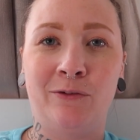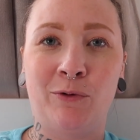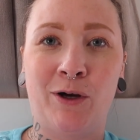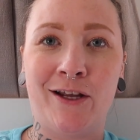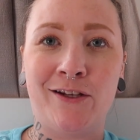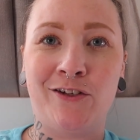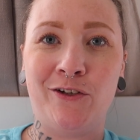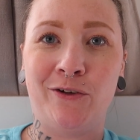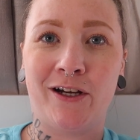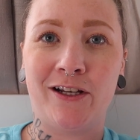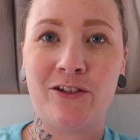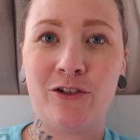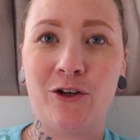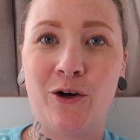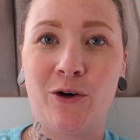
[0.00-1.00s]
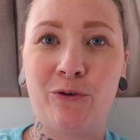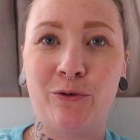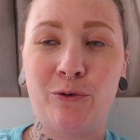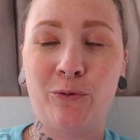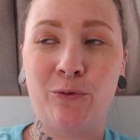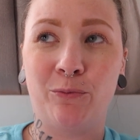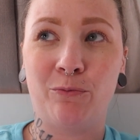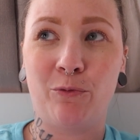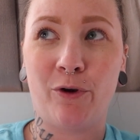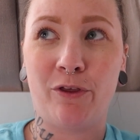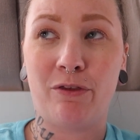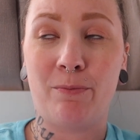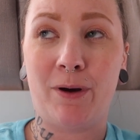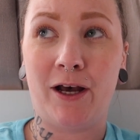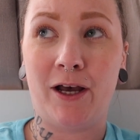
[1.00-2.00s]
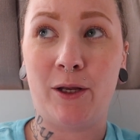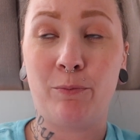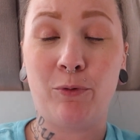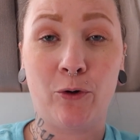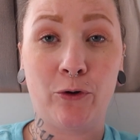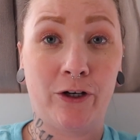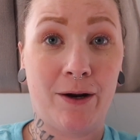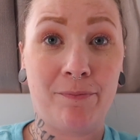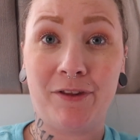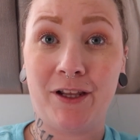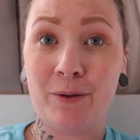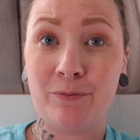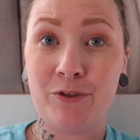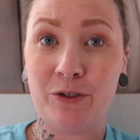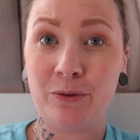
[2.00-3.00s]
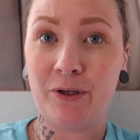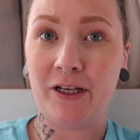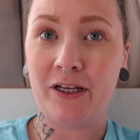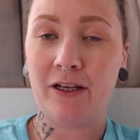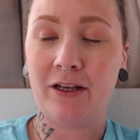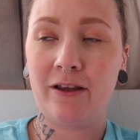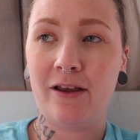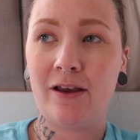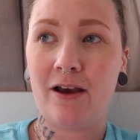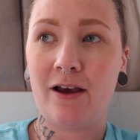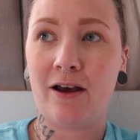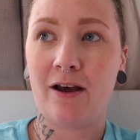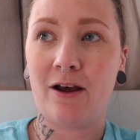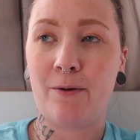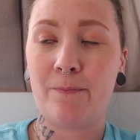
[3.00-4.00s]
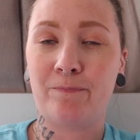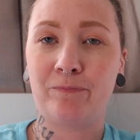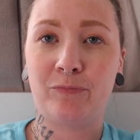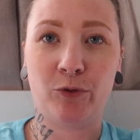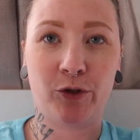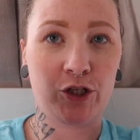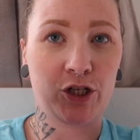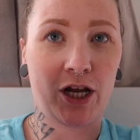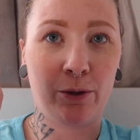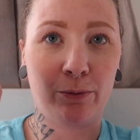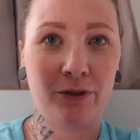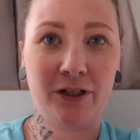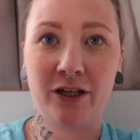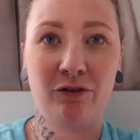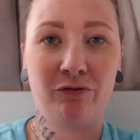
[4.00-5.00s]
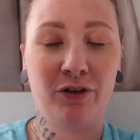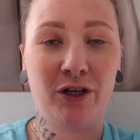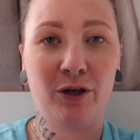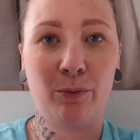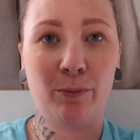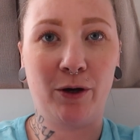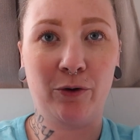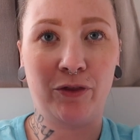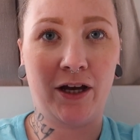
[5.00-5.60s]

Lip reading: As you guys know, with my program that I'm doing, which I will link a video about